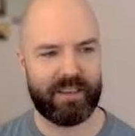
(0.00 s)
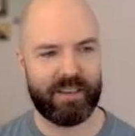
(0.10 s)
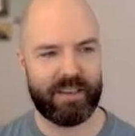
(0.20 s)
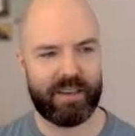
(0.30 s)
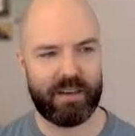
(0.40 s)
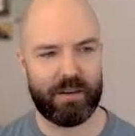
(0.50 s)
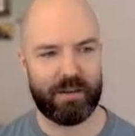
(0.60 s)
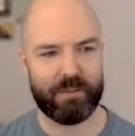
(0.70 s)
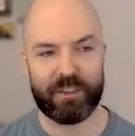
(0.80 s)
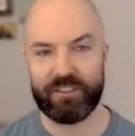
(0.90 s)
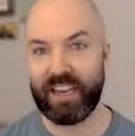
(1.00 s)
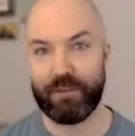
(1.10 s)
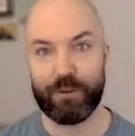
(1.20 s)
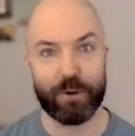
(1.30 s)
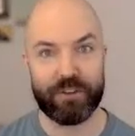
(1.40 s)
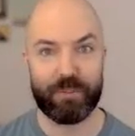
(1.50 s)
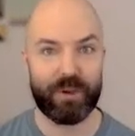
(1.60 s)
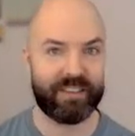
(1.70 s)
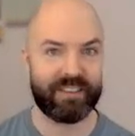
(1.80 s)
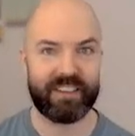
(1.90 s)
Because, yeah, of course the
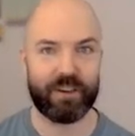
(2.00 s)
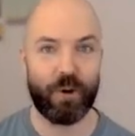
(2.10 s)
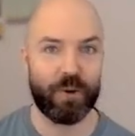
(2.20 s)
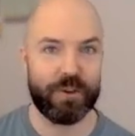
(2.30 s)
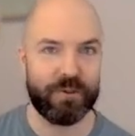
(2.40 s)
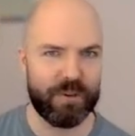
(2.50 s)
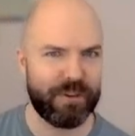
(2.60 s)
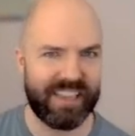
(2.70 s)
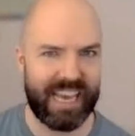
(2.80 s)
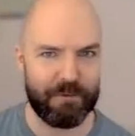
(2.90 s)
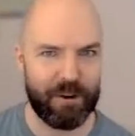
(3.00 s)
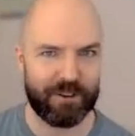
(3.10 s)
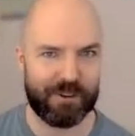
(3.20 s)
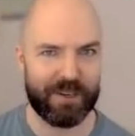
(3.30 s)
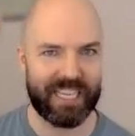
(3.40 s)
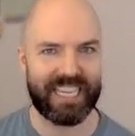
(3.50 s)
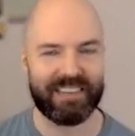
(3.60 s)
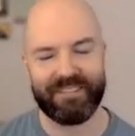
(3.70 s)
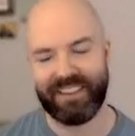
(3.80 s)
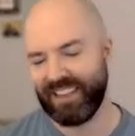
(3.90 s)
brain's going to go, oh, you did that wrong. Do it again.
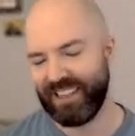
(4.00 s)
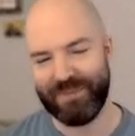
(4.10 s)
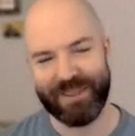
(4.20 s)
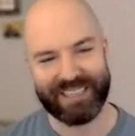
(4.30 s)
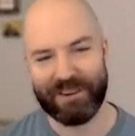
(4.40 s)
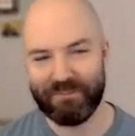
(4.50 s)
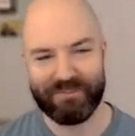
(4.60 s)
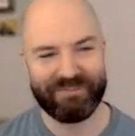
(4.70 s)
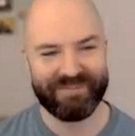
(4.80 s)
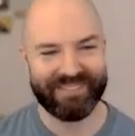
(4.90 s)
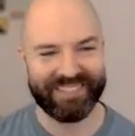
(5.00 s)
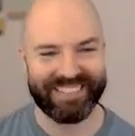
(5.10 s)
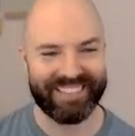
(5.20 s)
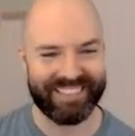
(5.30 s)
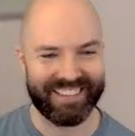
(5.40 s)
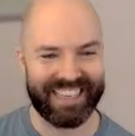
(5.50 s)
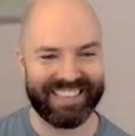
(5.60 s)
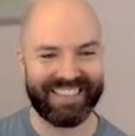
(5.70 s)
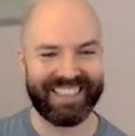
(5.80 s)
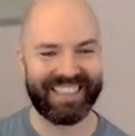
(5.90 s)
Be like, nope, I
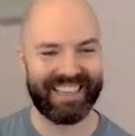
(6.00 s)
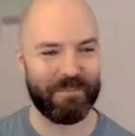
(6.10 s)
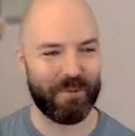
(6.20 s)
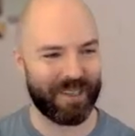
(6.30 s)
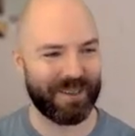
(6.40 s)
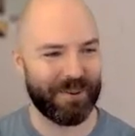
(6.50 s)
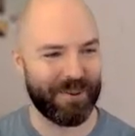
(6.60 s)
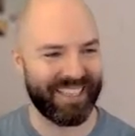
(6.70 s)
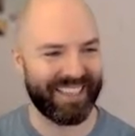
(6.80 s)
did it. I'm walking away.